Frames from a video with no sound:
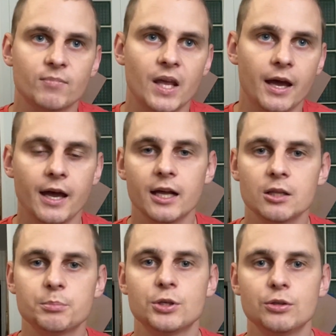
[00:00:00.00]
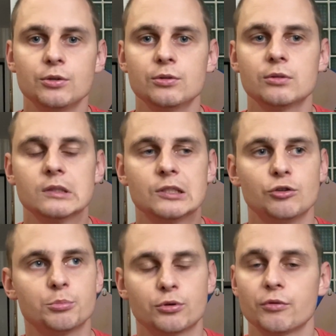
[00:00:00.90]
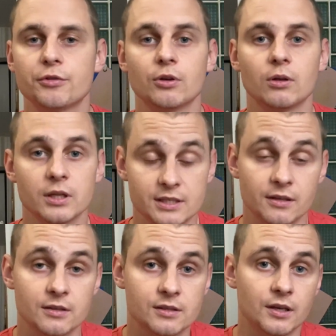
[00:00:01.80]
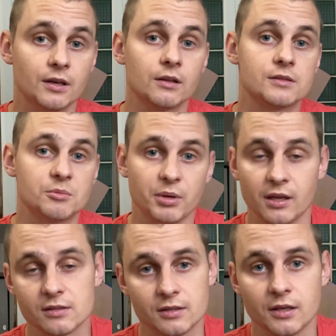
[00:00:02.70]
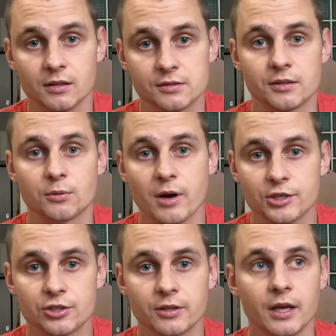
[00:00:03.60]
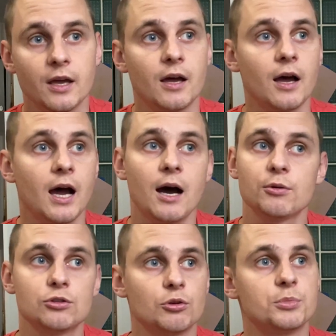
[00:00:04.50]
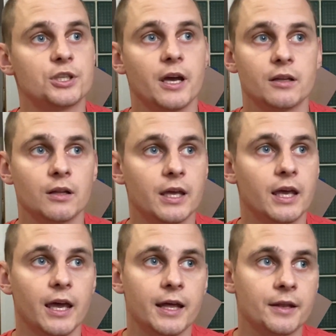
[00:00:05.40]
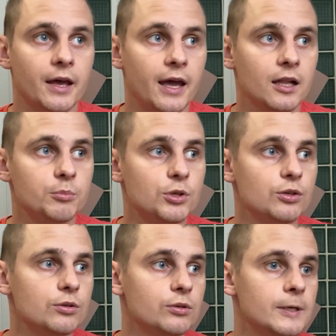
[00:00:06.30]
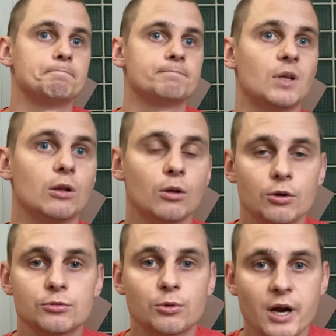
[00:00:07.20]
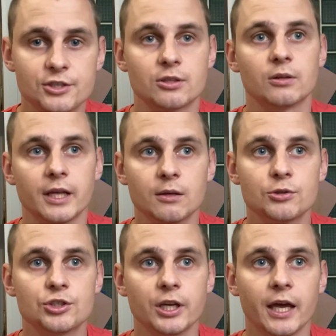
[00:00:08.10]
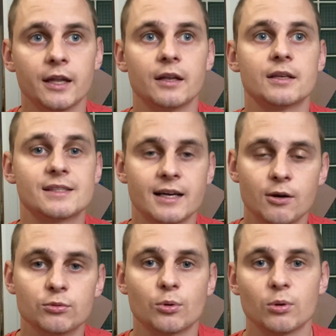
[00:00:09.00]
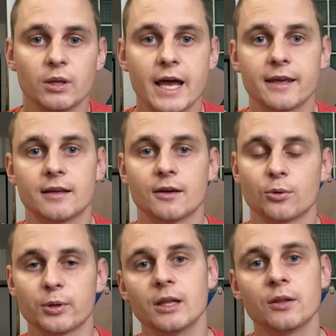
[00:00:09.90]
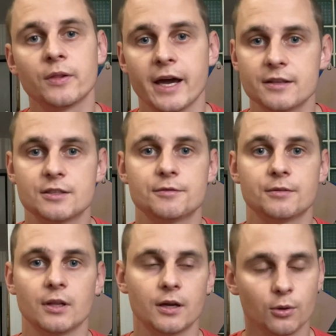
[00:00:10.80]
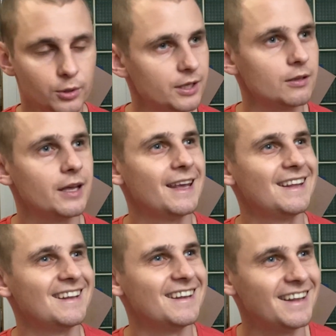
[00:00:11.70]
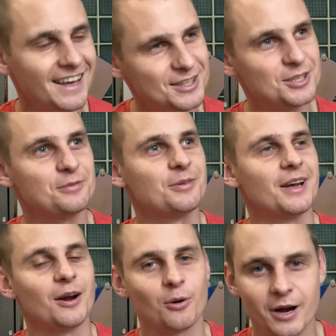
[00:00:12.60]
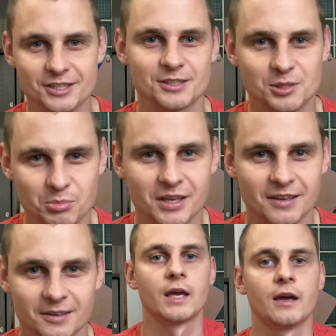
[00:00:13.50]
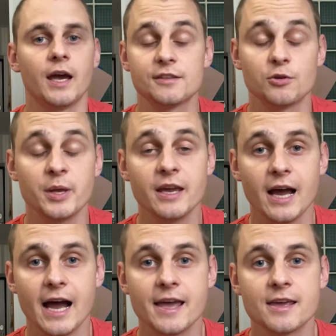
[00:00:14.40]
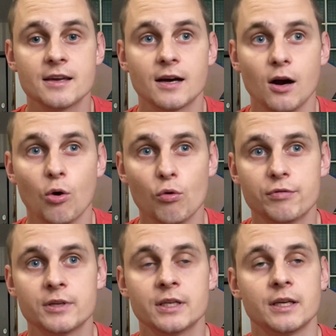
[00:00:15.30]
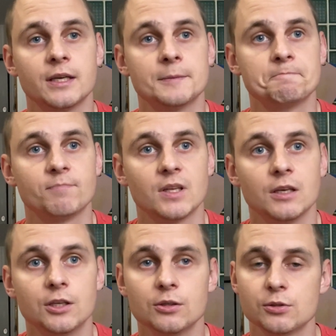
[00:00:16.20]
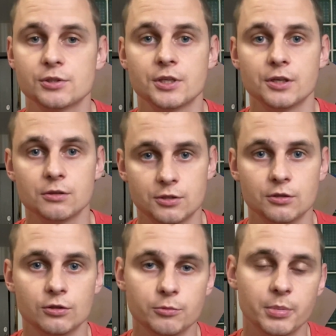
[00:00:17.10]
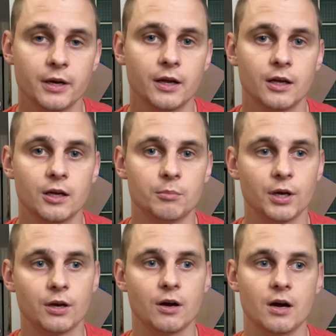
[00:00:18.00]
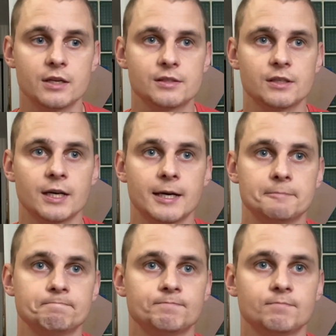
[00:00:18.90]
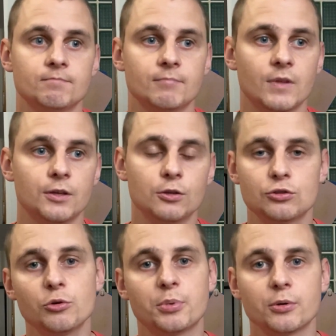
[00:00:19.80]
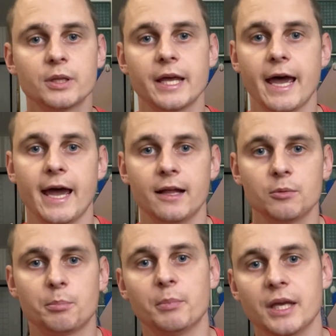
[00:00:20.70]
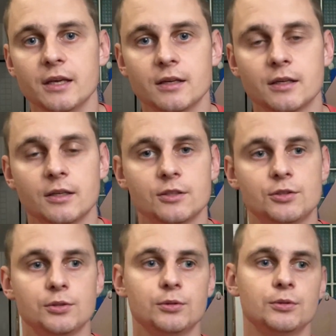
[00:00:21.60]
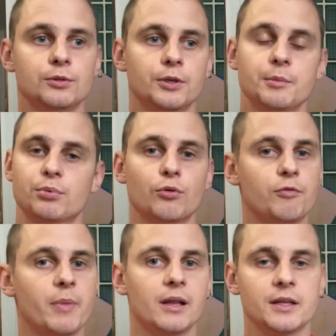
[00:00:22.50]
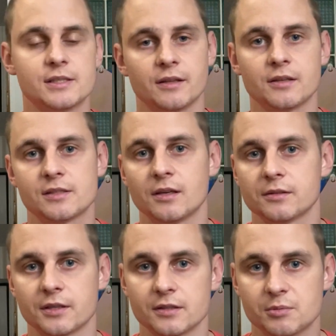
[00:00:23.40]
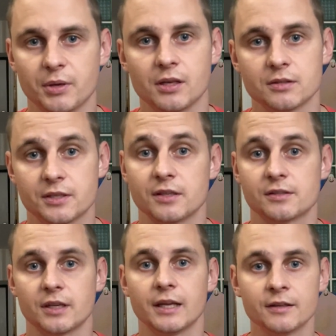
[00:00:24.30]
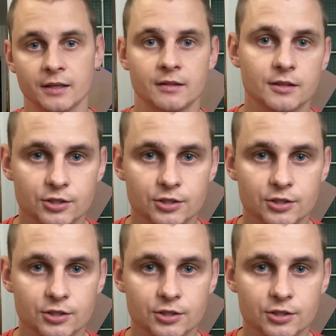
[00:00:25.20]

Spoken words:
help you to improve your listening skills, speaking skills in Russian, how YouTube channel can help you learn Russian language and sound like a real native Russian speaker. As for me, I often use YouTube because YouTube really helped me to improve my listening skills and speaking skills in the English